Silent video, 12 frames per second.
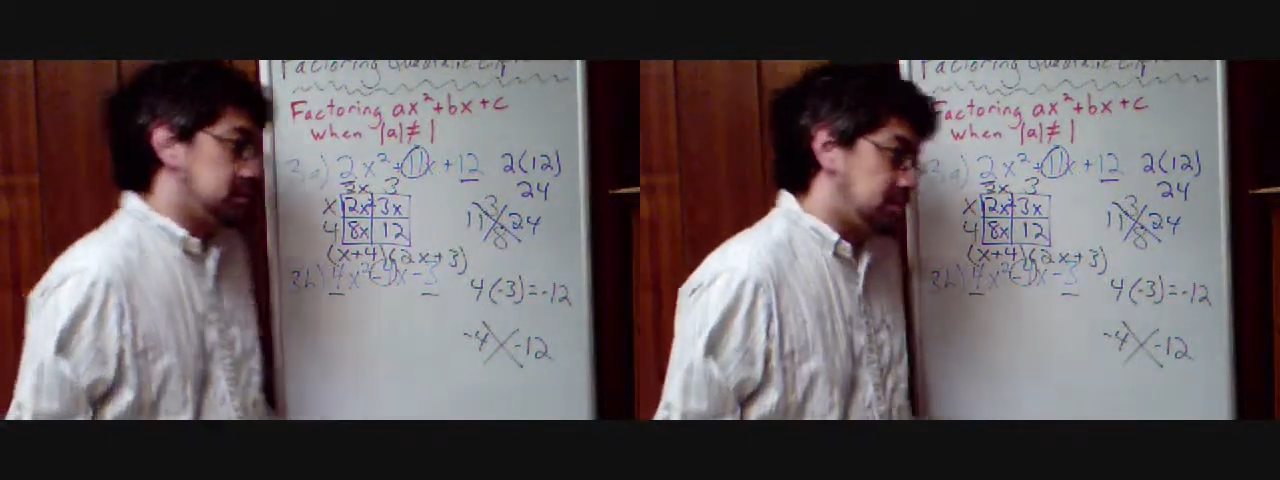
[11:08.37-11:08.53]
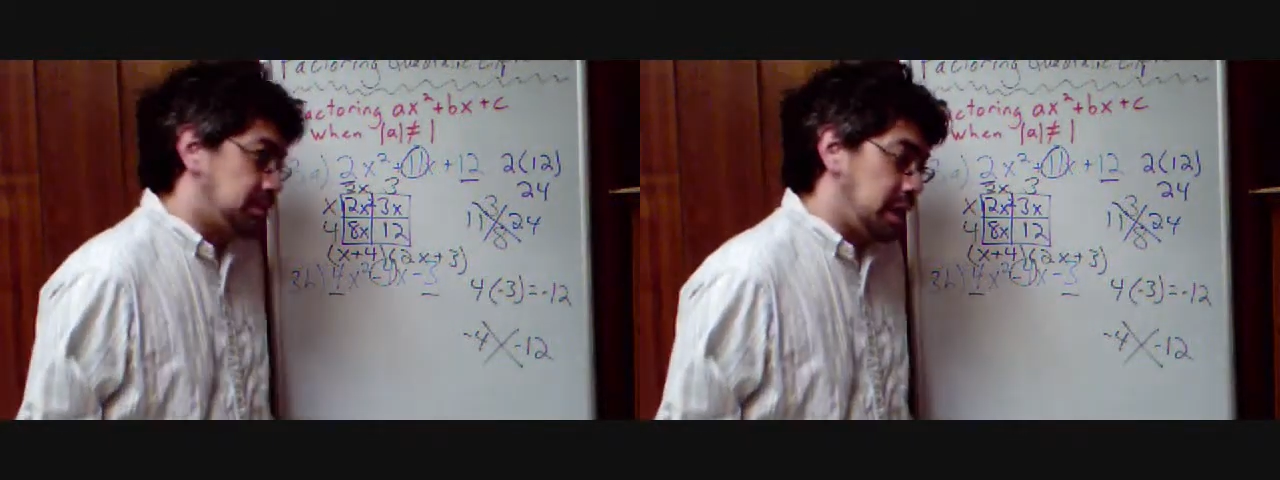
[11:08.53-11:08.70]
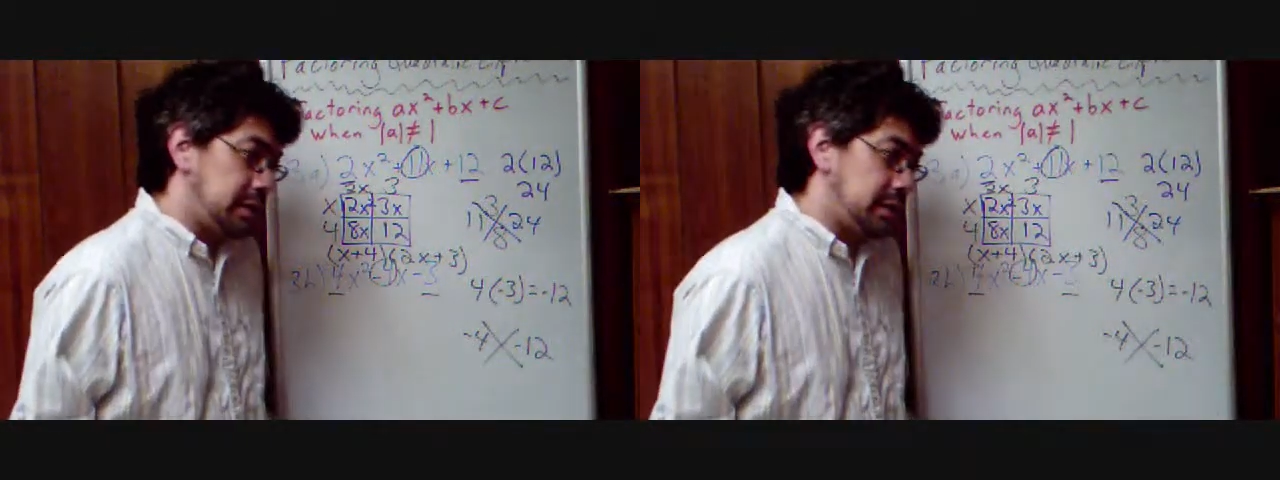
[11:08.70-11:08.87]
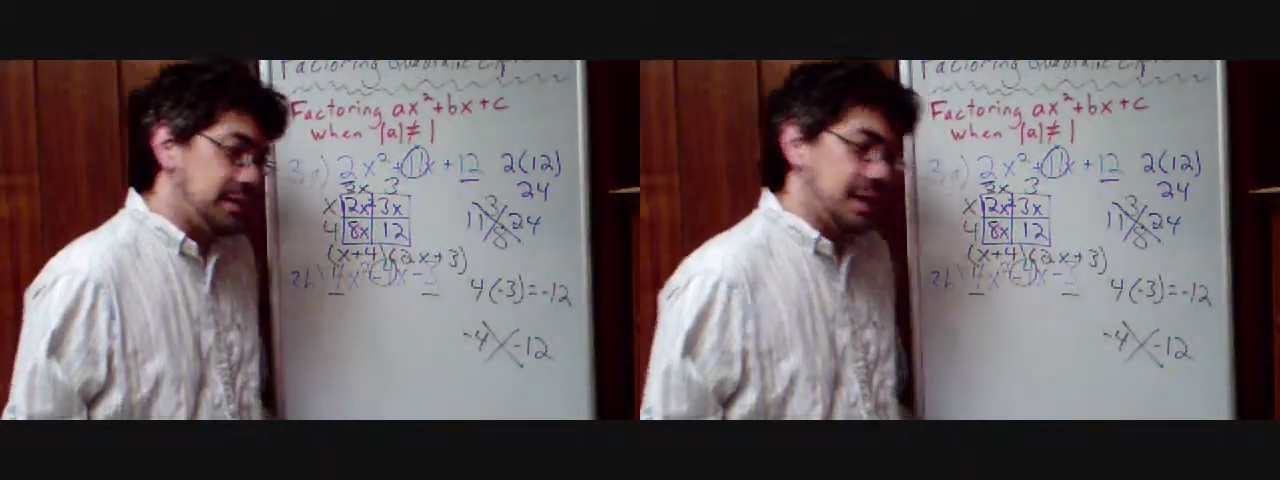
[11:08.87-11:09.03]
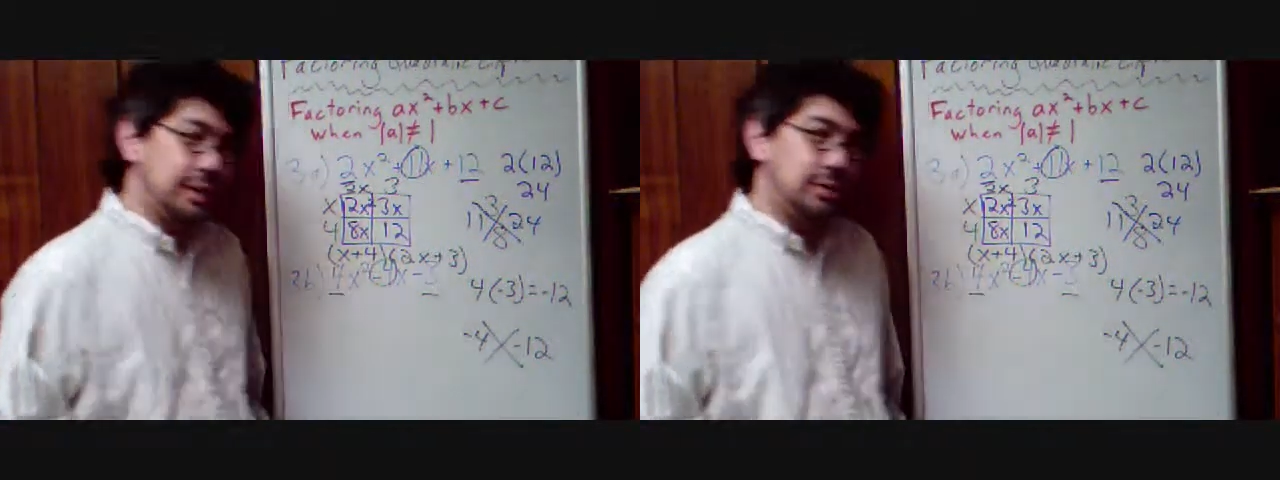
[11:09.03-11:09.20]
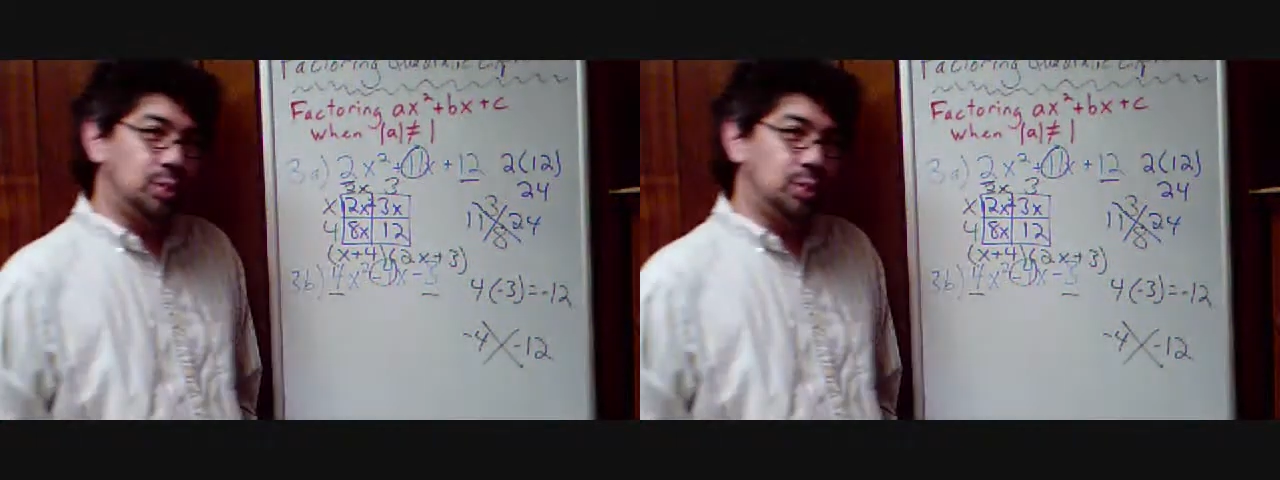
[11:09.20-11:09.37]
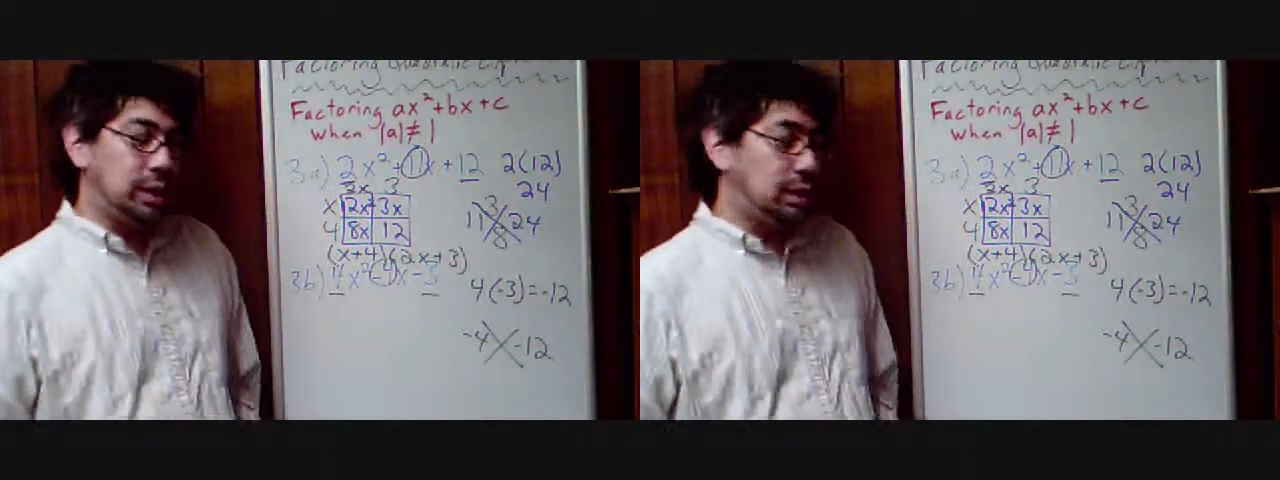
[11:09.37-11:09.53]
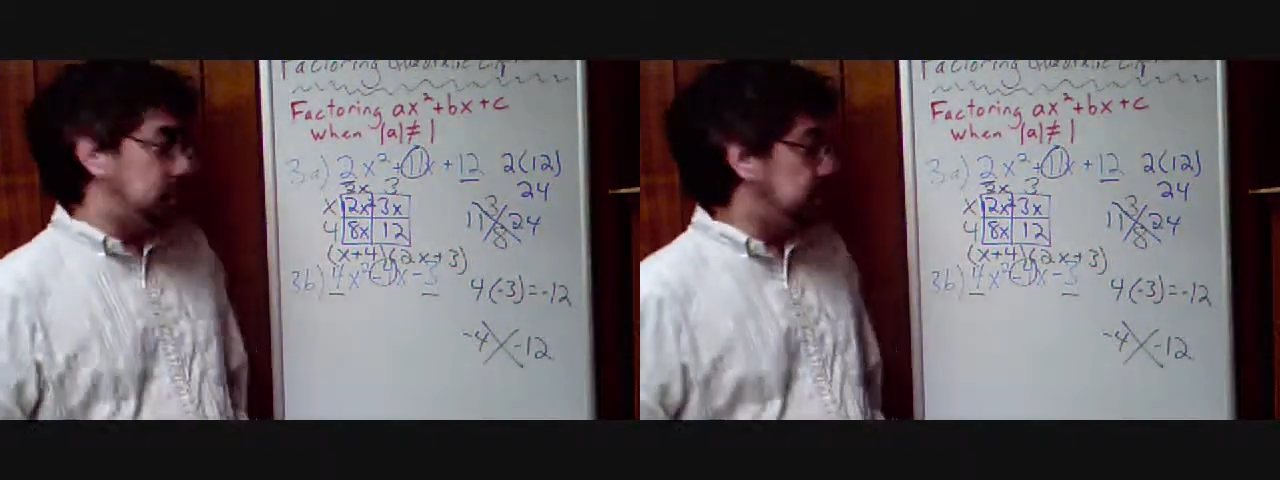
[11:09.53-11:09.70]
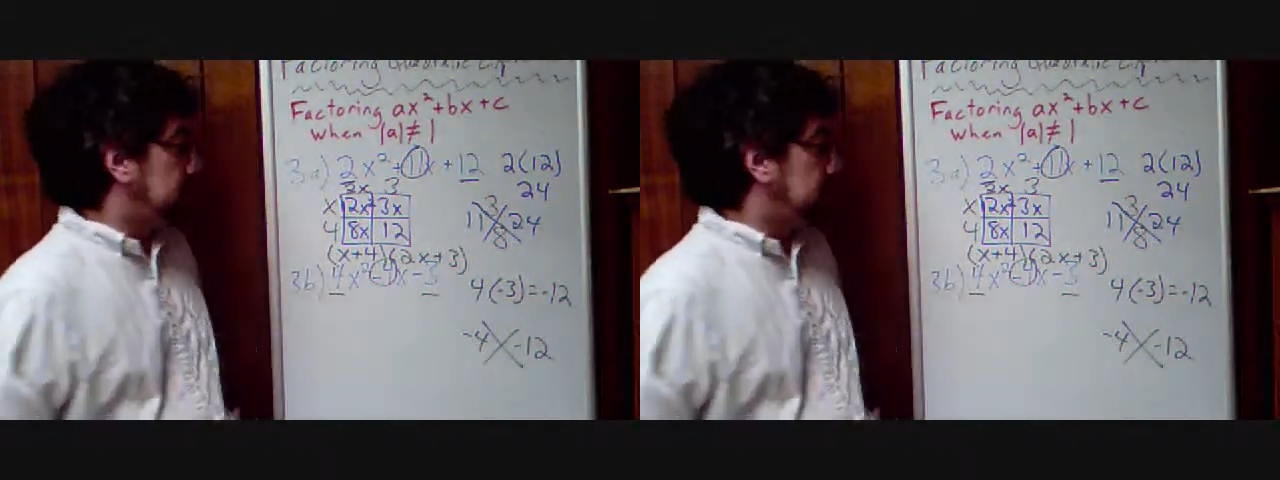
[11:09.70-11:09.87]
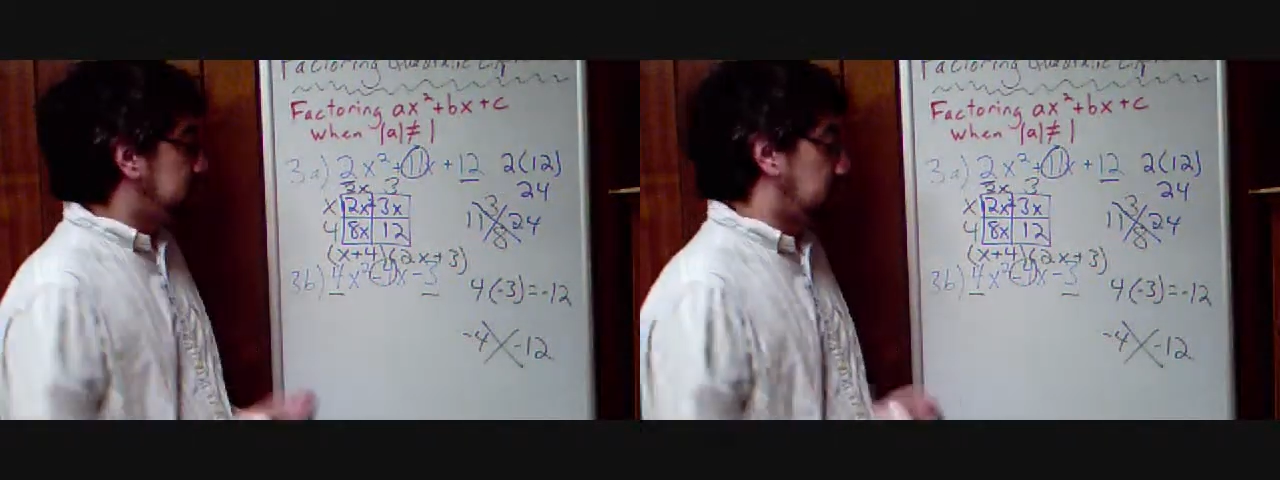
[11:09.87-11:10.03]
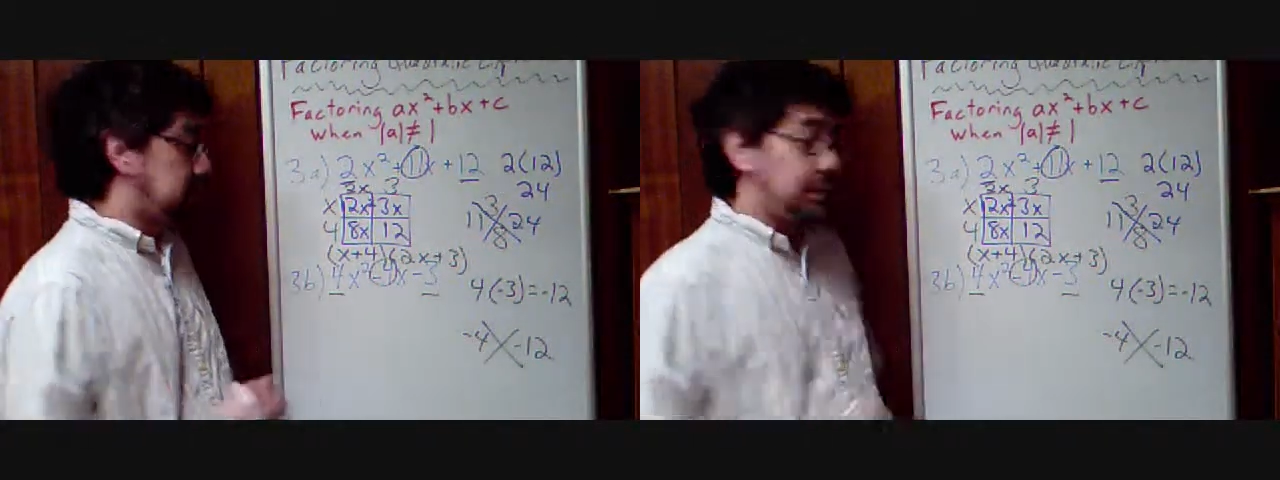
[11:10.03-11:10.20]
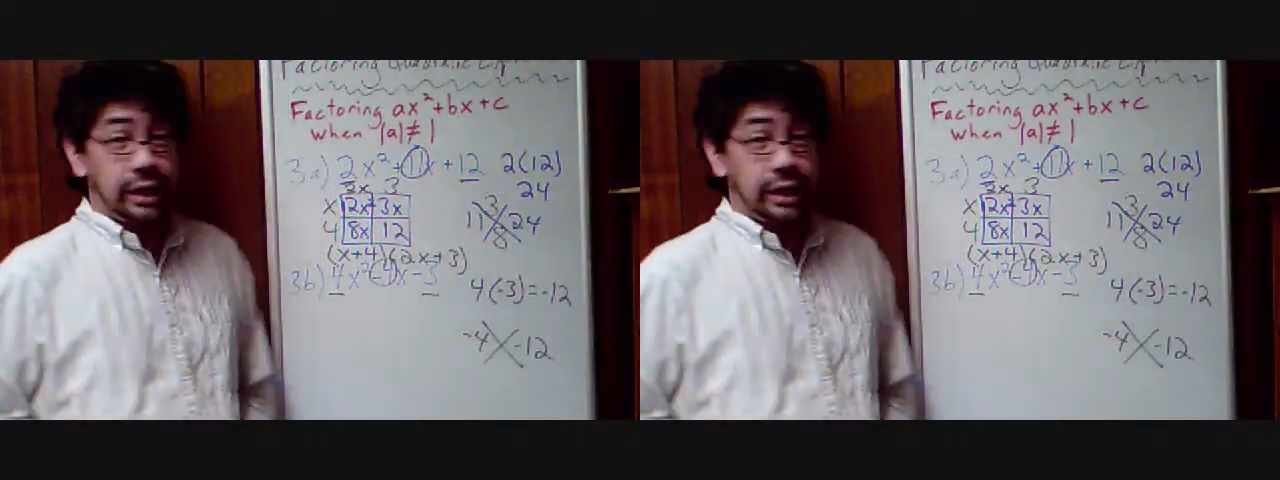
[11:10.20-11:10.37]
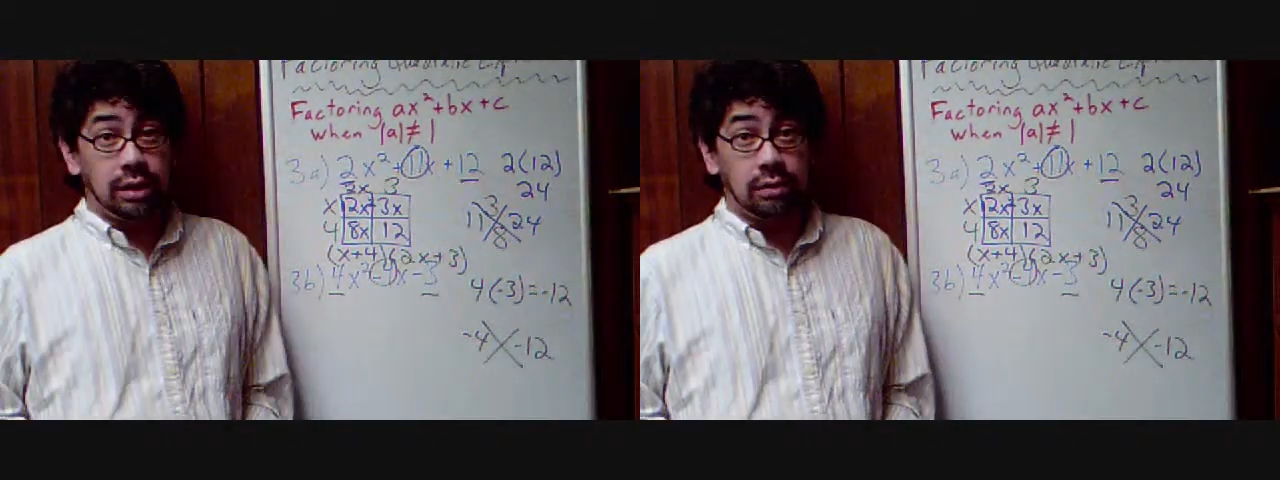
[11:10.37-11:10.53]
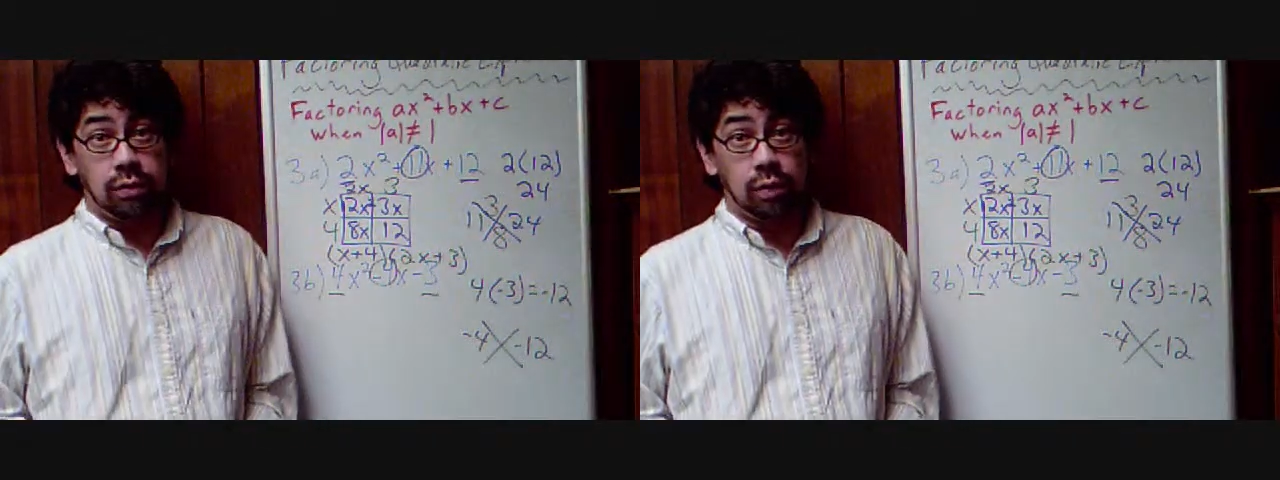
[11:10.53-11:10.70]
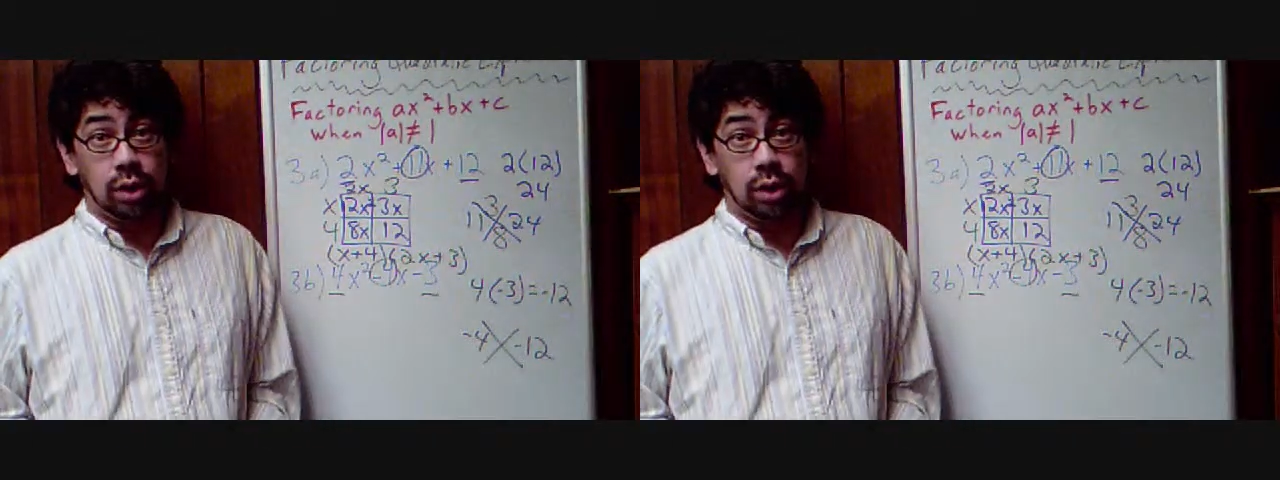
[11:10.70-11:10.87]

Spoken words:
product of negative 12, sum of negative 4.